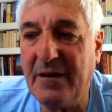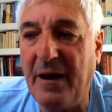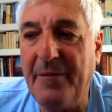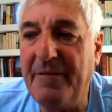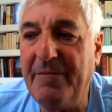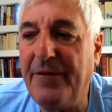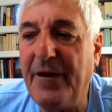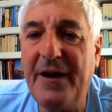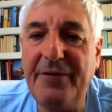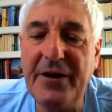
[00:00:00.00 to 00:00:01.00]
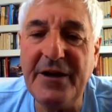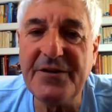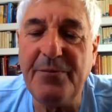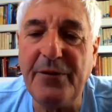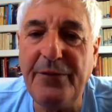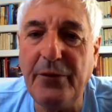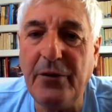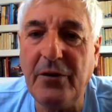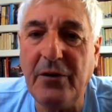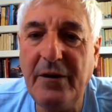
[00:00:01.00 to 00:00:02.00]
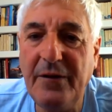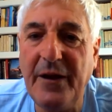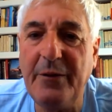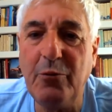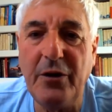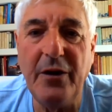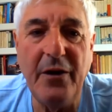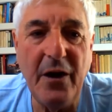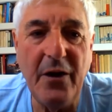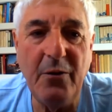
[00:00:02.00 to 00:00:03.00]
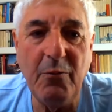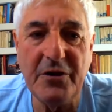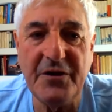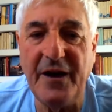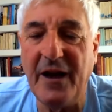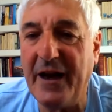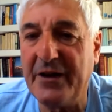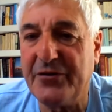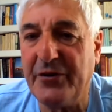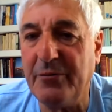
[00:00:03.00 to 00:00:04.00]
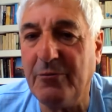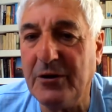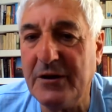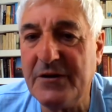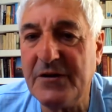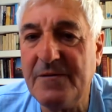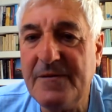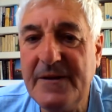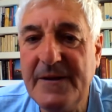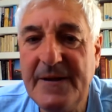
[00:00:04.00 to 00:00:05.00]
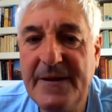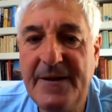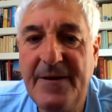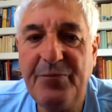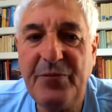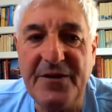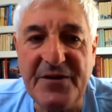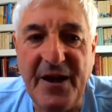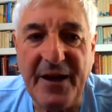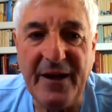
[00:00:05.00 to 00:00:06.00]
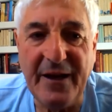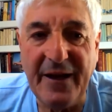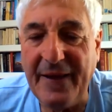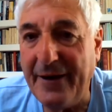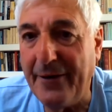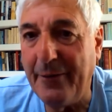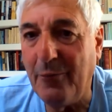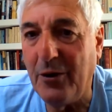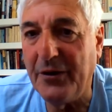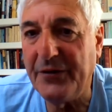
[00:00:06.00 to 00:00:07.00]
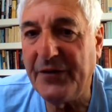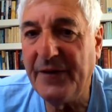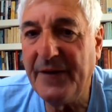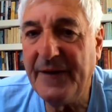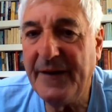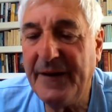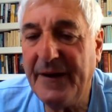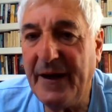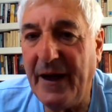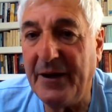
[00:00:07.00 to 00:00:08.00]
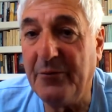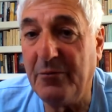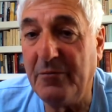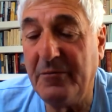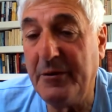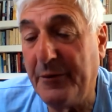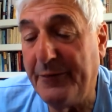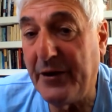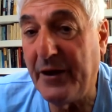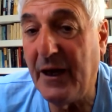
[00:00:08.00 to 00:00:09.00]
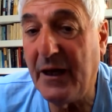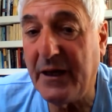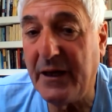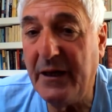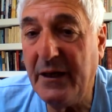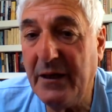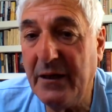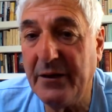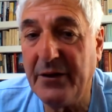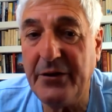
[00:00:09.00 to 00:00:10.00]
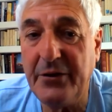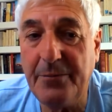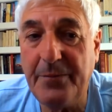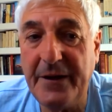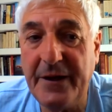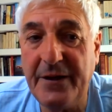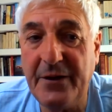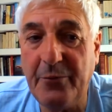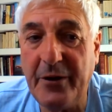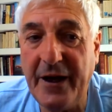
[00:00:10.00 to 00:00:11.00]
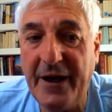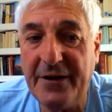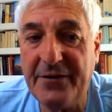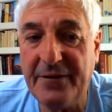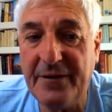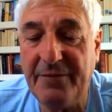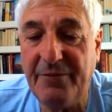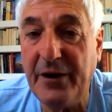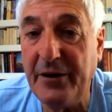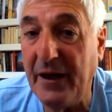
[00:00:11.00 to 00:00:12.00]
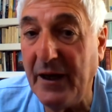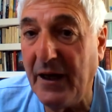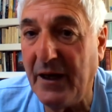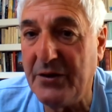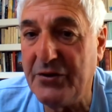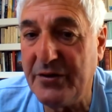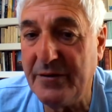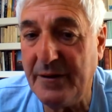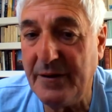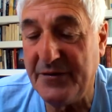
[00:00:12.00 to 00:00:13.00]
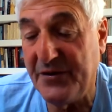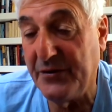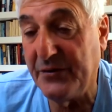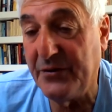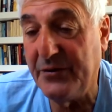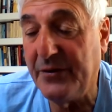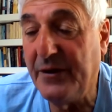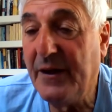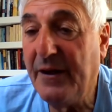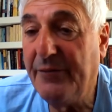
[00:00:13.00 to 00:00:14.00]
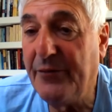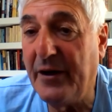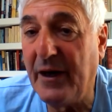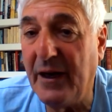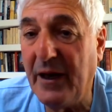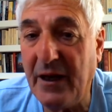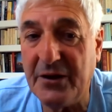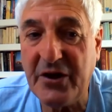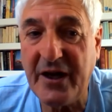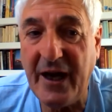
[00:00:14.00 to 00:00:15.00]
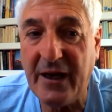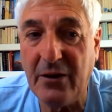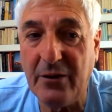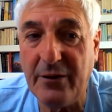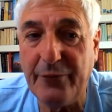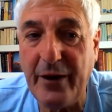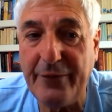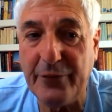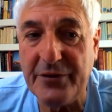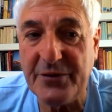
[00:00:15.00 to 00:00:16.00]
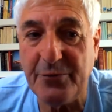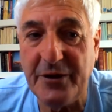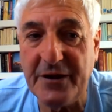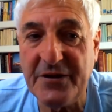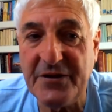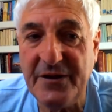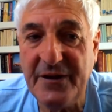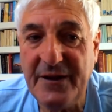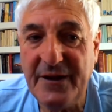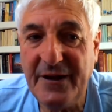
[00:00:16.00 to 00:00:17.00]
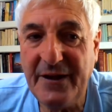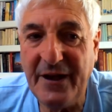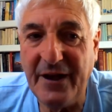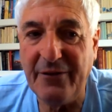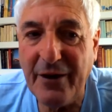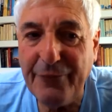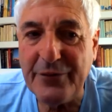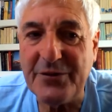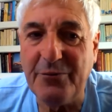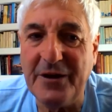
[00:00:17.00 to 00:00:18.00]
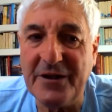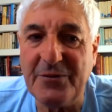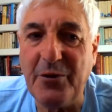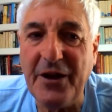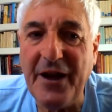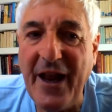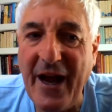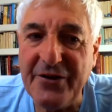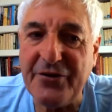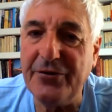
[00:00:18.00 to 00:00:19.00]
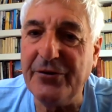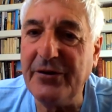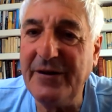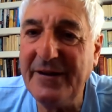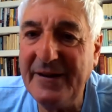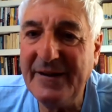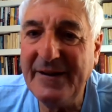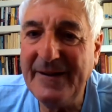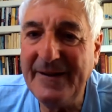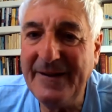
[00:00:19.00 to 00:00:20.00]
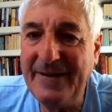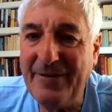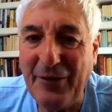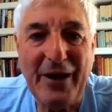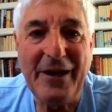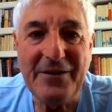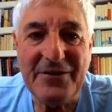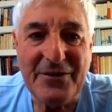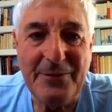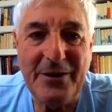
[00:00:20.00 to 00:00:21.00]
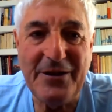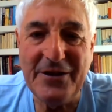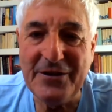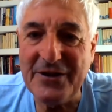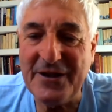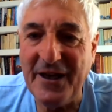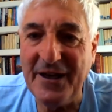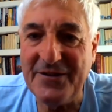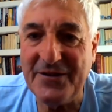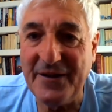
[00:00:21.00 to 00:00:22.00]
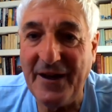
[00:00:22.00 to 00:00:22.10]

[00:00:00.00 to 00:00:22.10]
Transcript: I mean, 5 years before, they wouldn't know what an electron was, and suddenly there it was. And we were very lucky at OUP in that we had very large, and still do, very large catalogue of reference works. And reference works were the natural things to be digitized.